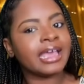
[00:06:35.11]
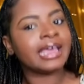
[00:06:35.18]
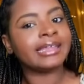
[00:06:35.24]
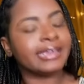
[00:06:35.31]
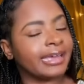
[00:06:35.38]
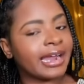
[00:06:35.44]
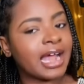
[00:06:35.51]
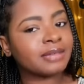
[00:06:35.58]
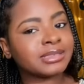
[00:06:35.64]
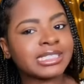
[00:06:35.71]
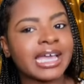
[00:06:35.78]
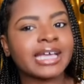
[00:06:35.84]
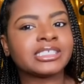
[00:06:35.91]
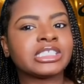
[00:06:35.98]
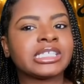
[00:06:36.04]
You know what I'm
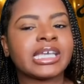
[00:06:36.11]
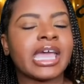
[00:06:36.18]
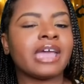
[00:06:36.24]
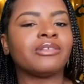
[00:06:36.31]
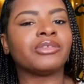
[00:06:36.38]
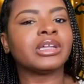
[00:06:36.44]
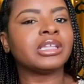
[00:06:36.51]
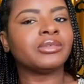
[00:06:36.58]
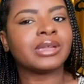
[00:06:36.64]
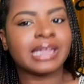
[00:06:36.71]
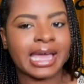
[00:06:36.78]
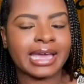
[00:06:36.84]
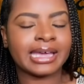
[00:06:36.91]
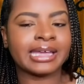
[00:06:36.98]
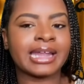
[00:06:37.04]
saying? She can't really
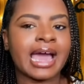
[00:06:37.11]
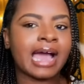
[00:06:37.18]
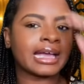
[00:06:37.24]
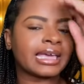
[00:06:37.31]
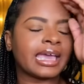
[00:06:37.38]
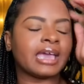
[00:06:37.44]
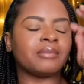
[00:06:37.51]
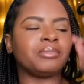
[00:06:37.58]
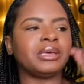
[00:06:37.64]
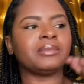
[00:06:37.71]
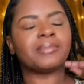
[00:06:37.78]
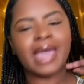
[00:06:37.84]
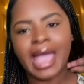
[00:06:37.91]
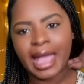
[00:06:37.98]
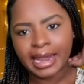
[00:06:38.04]
relate and I can't be
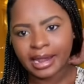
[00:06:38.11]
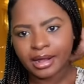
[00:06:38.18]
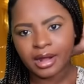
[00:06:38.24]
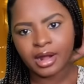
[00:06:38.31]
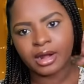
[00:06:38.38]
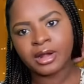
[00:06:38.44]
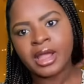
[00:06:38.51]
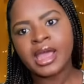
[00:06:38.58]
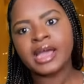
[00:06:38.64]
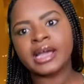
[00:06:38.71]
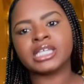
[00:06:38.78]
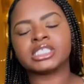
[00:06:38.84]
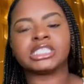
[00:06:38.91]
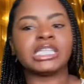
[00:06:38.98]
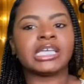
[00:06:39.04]
mad at her
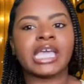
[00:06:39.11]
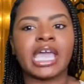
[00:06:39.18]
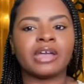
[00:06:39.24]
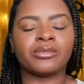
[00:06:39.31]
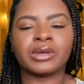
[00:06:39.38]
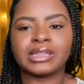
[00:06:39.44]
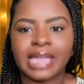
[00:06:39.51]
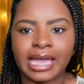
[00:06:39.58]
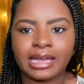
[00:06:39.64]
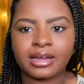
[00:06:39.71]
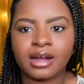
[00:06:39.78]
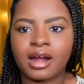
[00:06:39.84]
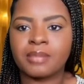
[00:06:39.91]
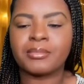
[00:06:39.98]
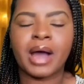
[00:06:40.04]
cuz she can't relate.
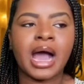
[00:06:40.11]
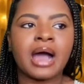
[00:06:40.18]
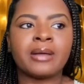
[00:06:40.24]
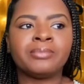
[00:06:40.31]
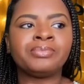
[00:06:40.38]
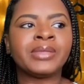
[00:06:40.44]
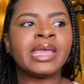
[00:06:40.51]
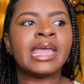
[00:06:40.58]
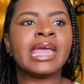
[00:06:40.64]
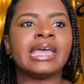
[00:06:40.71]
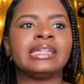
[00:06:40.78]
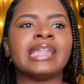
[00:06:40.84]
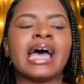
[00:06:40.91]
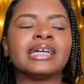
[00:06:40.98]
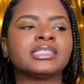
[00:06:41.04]
Her mom
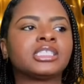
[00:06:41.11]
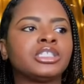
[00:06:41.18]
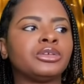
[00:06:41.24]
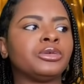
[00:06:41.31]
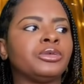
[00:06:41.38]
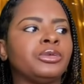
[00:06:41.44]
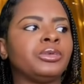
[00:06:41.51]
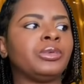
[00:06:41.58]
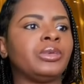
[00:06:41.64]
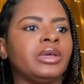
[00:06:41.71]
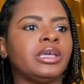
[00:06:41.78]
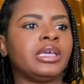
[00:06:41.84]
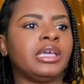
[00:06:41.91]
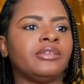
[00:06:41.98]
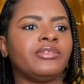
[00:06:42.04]
not to
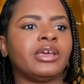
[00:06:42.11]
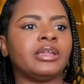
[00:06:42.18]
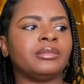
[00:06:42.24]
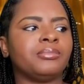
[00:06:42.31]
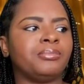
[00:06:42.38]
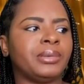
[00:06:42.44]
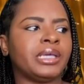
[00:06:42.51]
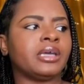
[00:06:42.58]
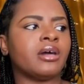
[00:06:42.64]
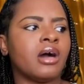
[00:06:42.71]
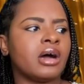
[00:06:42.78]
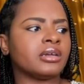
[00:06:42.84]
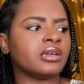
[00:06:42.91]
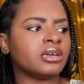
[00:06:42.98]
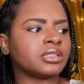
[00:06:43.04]
even be
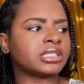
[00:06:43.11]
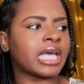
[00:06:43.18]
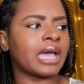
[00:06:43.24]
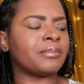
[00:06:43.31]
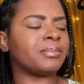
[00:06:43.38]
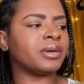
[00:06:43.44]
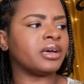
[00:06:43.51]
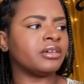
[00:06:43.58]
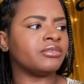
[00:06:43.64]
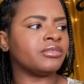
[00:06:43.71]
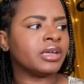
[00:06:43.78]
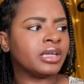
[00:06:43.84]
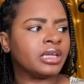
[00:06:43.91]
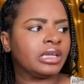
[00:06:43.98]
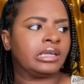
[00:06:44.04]
on no type of
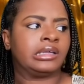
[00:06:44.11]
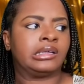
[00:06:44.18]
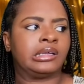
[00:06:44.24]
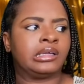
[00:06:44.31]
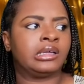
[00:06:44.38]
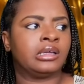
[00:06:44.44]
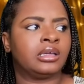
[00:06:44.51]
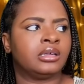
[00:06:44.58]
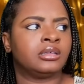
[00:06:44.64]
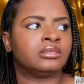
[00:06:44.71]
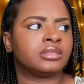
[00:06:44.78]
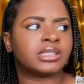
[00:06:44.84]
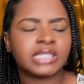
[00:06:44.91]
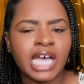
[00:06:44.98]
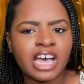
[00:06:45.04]

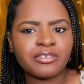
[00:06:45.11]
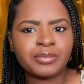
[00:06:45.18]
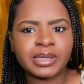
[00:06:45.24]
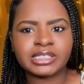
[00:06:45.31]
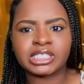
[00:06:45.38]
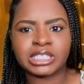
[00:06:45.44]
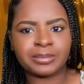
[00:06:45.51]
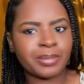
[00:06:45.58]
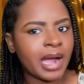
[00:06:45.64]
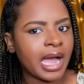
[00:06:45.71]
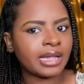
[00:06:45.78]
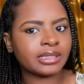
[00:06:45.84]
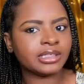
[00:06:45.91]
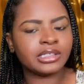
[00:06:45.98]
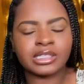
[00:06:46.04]
stuff but she
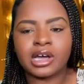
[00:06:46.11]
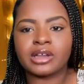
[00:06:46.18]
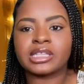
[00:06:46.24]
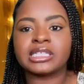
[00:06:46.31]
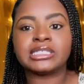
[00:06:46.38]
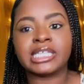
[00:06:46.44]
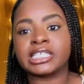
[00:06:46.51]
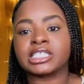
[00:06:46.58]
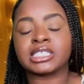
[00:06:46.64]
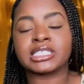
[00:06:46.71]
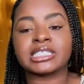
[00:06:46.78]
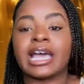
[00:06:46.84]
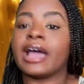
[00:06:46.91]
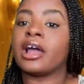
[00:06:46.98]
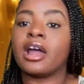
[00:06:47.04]
probably you know the dishes
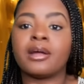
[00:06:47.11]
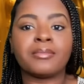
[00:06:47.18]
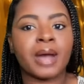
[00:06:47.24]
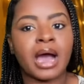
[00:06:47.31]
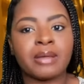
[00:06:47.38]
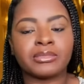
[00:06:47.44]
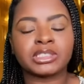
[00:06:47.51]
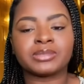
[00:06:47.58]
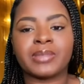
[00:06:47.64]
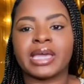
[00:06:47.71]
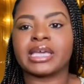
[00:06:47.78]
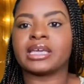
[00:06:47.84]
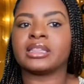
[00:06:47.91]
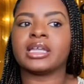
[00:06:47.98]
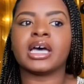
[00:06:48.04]
that her mom was
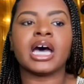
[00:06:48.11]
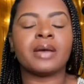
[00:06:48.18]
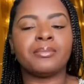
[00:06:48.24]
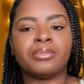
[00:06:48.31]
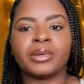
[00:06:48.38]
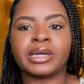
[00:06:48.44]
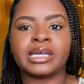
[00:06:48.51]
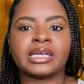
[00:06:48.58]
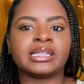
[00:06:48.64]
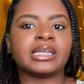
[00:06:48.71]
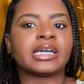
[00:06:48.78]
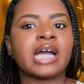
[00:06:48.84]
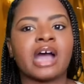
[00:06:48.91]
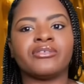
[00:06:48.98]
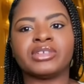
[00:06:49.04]
making the upbringing the
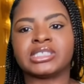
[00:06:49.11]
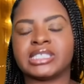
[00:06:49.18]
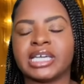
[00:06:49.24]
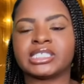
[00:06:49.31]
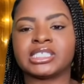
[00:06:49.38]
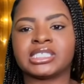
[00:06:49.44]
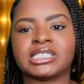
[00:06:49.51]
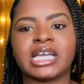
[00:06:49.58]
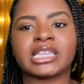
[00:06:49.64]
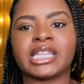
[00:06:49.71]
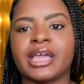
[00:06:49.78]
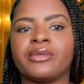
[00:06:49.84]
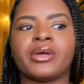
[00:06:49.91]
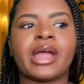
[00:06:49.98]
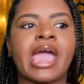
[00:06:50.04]
conversations that
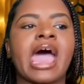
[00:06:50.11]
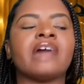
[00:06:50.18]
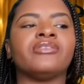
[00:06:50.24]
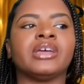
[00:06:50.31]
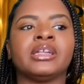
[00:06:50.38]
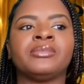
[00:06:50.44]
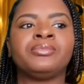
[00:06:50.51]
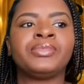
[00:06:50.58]
they were having